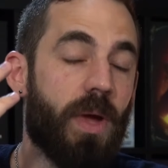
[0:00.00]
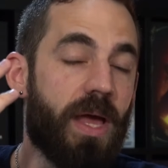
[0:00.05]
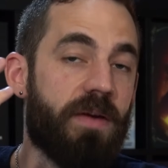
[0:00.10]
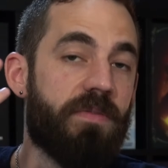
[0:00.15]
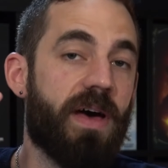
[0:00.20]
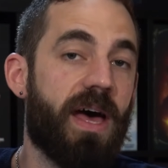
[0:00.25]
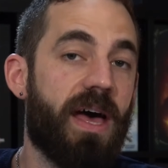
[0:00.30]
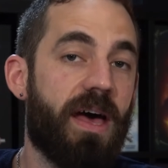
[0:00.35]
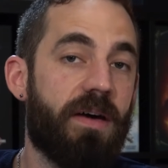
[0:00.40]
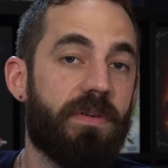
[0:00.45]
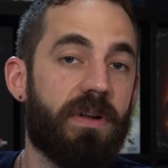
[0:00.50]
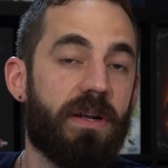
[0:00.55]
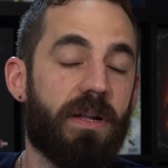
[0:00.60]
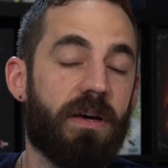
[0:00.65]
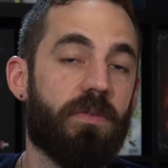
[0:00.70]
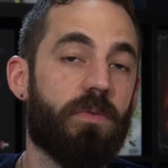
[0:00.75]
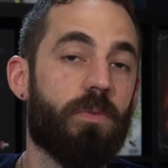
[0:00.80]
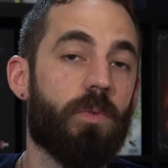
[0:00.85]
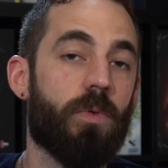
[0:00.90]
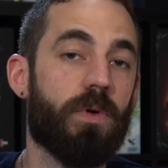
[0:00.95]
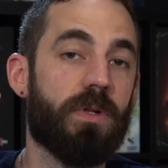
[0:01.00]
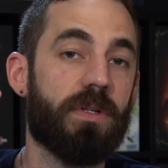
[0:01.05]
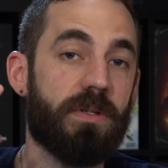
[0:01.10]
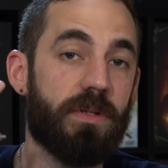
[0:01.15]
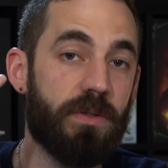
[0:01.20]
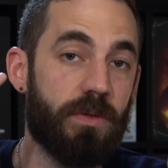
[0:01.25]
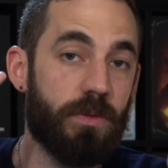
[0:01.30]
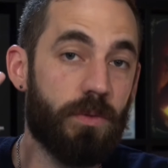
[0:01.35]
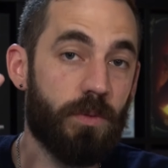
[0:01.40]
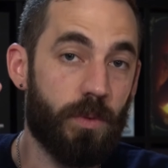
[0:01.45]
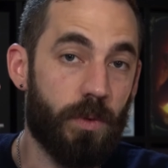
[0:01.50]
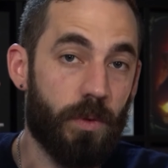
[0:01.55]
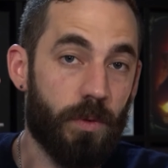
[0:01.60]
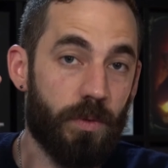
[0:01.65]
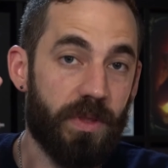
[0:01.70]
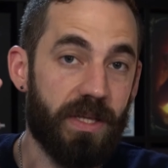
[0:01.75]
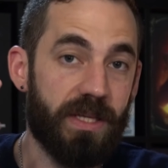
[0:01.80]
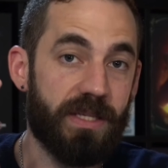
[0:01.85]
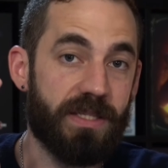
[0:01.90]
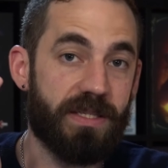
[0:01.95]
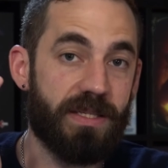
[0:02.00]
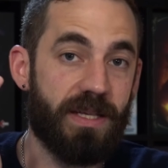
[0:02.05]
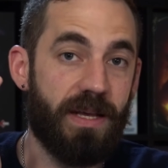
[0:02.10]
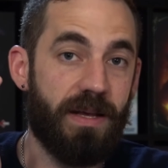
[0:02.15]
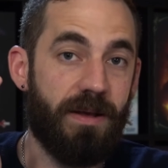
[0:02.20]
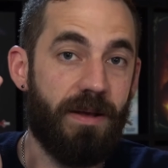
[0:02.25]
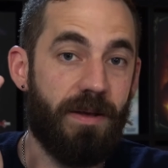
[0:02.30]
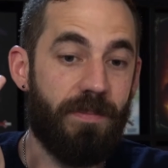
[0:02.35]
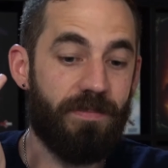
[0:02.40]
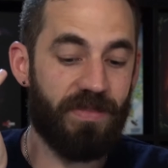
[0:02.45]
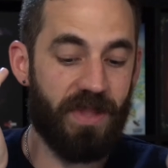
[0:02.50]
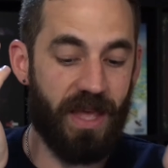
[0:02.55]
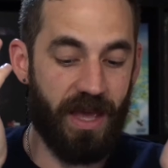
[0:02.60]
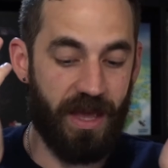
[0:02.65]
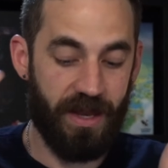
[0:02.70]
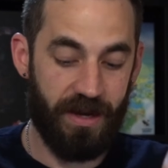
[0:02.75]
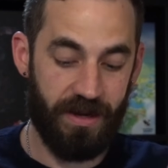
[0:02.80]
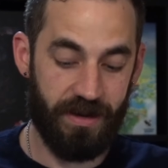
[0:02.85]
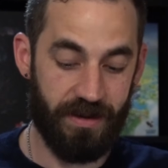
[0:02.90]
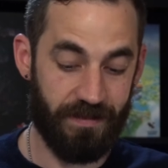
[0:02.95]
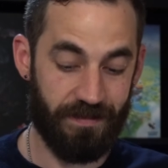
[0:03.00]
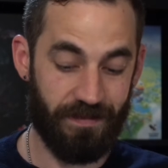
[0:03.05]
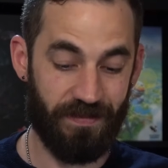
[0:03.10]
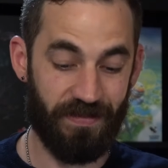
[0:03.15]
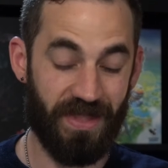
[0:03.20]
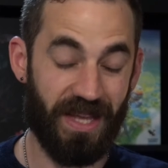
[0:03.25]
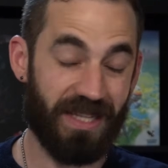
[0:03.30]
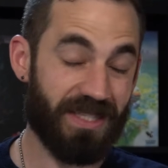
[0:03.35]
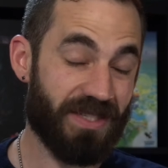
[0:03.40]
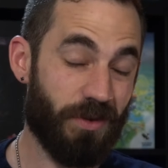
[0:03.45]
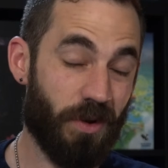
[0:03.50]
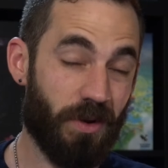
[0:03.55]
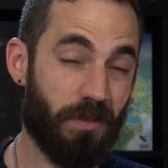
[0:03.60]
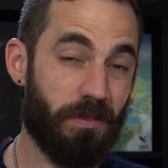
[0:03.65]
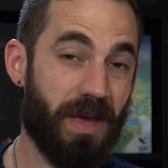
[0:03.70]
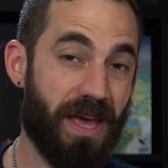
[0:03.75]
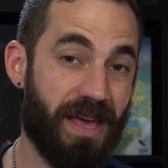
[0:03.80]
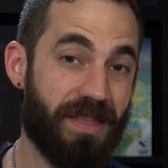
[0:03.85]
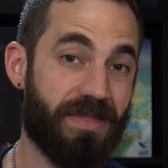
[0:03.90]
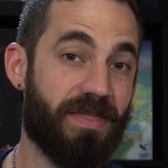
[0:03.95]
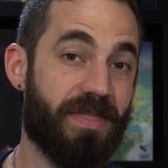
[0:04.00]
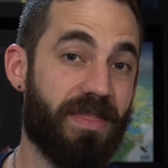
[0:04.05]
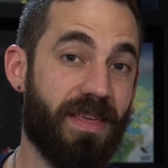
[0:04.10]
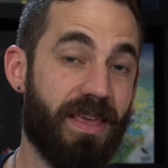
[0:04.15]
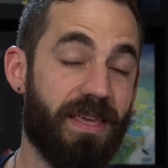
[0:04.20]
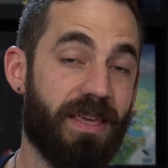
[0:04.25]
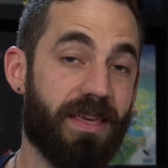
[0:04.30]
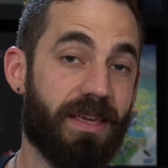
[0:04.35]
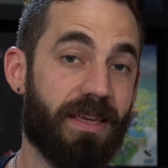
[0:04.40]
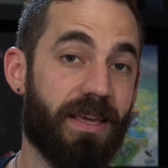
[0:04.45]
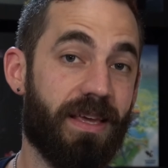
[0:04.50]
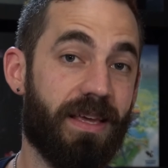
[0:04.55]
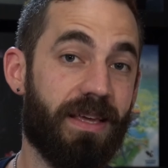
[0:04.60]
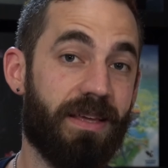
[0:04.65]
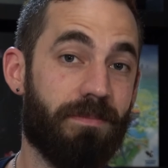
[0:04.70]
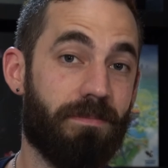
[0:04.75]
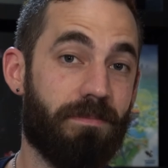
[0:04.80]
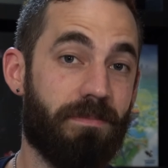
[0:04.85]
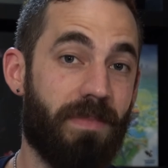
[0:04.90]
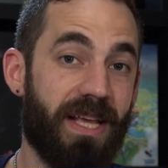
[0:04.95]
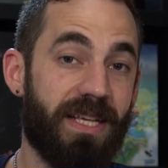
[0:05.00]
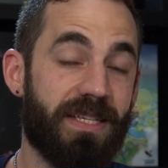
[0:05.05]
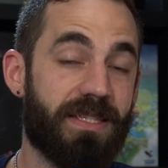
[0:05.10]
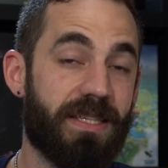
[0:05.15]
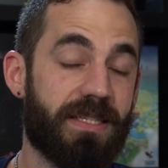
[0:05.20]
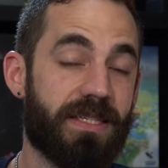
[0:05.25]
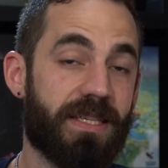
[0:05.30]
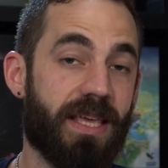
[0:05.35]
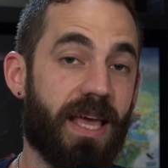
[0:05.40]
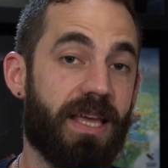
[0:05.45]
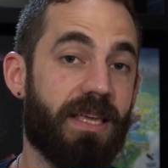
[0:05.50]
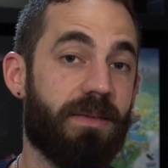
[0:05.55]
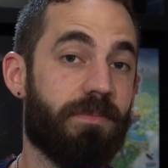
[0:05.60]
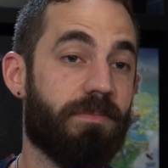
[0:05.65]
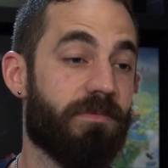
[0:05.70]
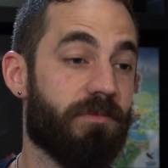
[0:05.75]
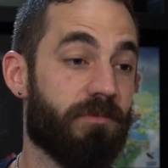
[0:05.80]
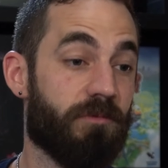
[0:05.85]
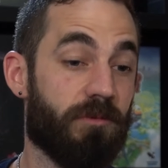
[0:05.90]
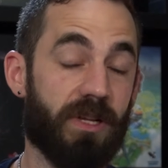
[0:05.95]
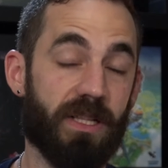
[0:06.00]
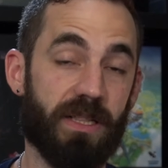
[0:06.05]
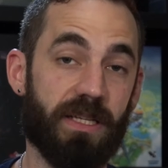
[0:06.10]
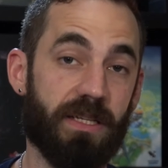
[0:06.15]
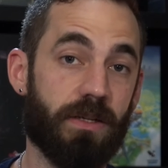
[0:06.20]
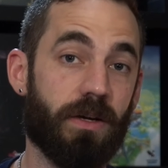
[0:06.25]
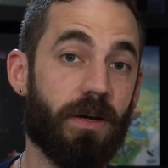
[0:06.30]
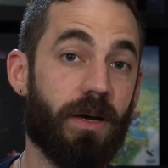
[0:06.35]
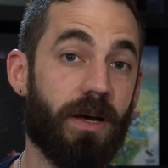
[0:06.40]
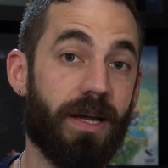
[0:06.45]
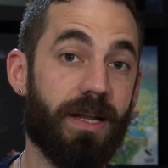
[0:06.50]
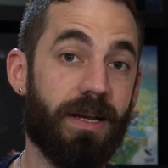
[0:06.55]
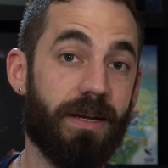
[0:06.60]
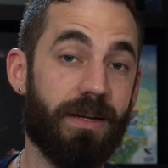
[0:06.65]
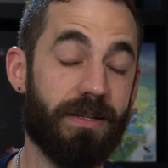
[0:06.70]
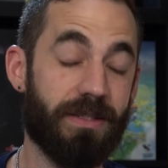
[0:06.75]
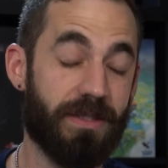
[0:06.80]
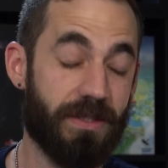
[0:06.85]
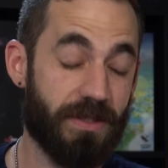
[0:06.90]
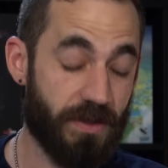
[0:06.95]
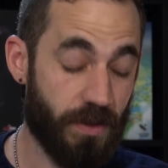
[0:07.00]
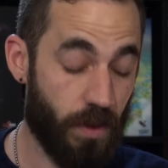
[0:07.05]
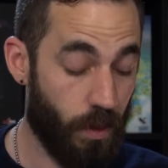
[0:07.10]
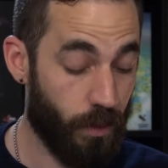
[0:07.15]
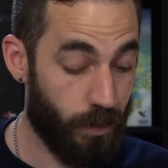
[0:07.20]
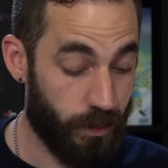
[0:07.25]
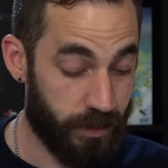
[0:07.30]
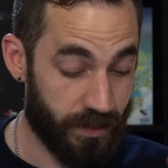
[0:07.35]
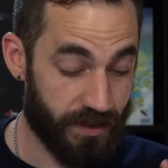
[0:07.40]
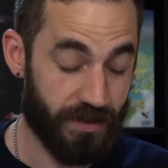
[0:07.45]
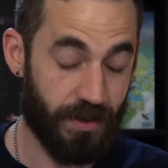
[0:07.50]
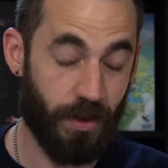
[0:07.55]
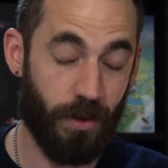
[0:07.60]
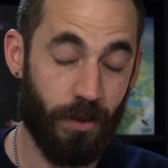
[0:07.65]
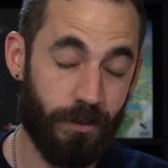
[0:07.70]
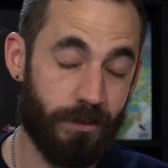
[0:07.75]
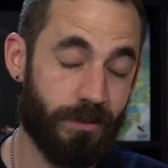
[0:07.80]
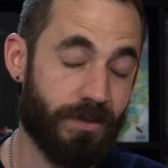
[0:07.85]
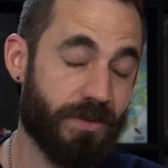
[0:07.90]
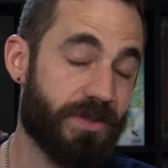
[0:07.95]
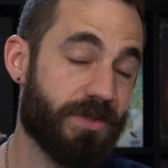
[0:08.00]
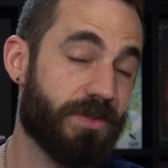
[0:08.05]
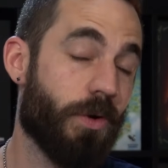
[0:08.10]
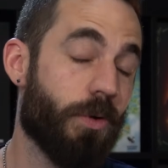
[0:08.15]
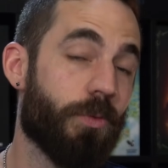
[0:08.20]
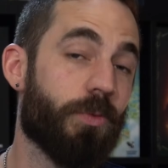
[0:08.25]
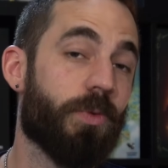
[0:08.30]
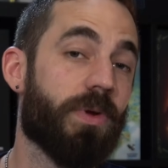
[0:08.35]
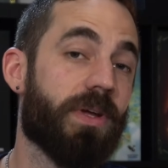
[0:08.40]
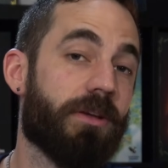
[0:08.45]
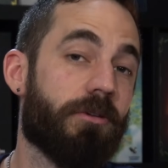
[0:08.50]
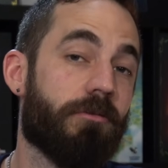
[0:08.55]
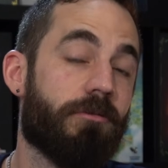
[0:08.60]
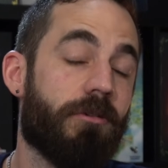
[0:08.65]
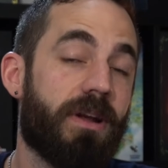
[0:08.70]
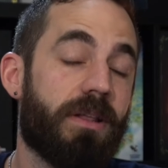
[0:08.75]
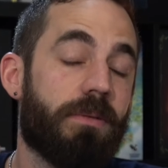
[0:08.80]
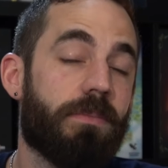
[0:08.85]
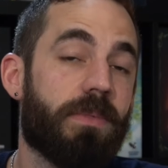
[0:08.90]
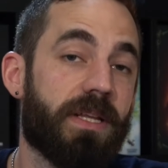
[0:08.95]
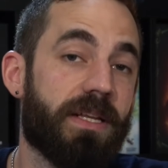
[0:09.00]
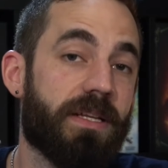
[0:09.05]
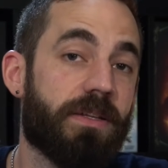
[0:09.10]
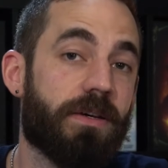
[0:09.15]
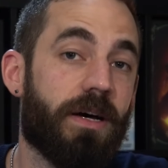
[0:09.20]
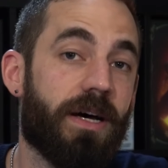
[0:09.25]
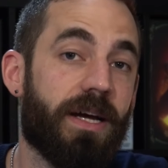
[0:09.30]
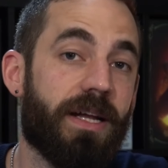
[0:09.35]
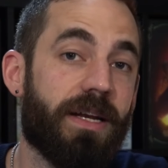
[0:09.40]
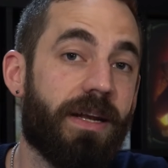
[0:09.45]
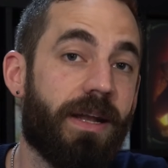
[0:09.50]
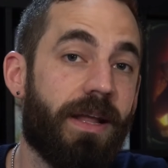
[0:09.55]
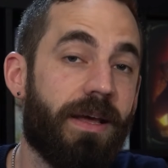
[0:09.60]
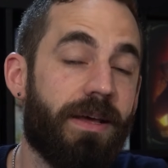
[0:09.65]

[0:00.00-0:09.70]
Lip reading: ever have enough water to do all this. And that's not a bad thing. It makes this game really tight. So incredibly tight.